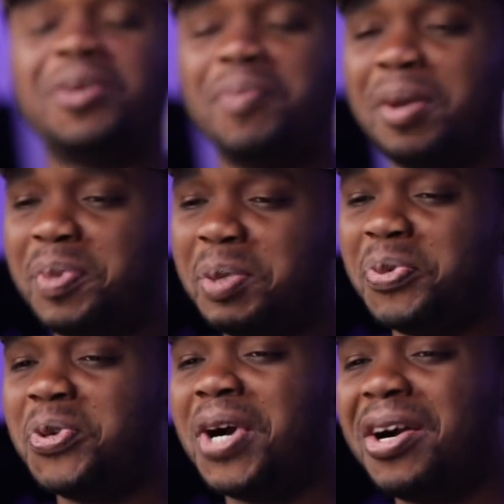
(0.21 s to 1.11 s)
up, my
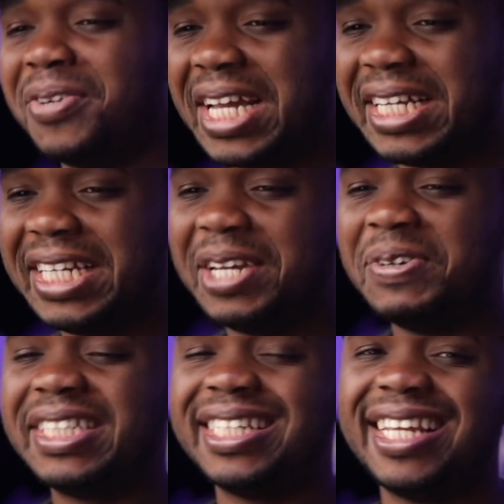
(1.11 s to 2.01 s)
people? How na day?
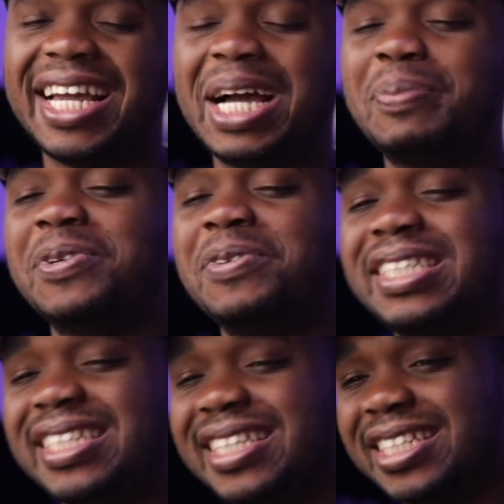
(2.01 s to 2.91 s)
Waiting they happen?
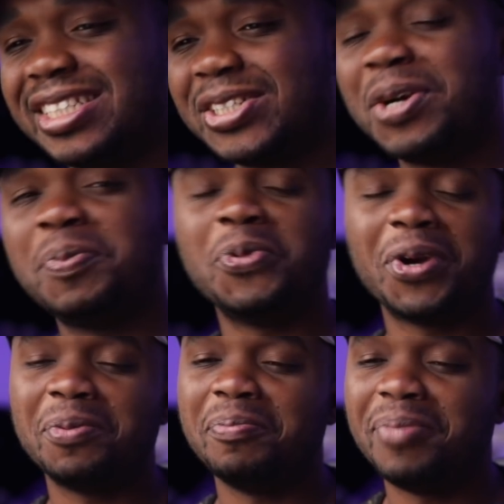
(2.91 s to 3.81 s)
Waiting they sup?
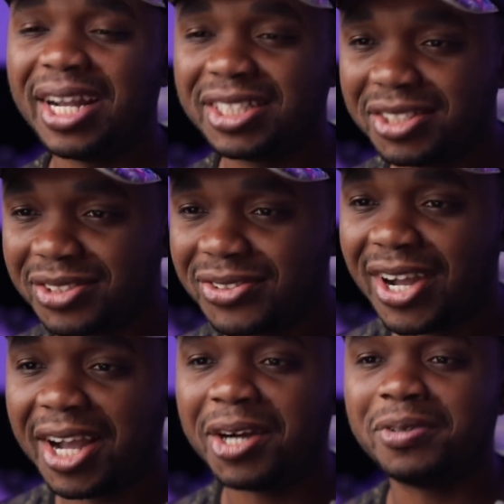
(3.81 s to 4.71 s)
Welcome back to
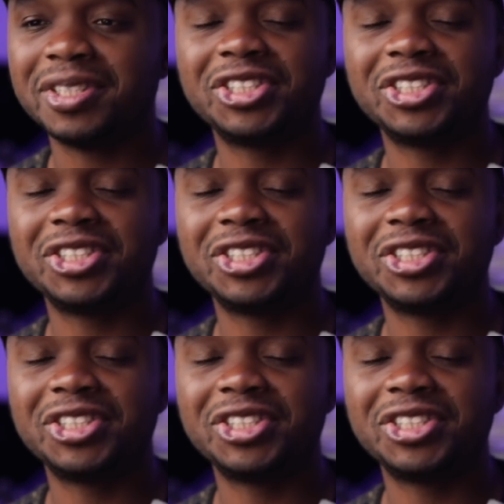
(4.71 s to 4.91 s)
our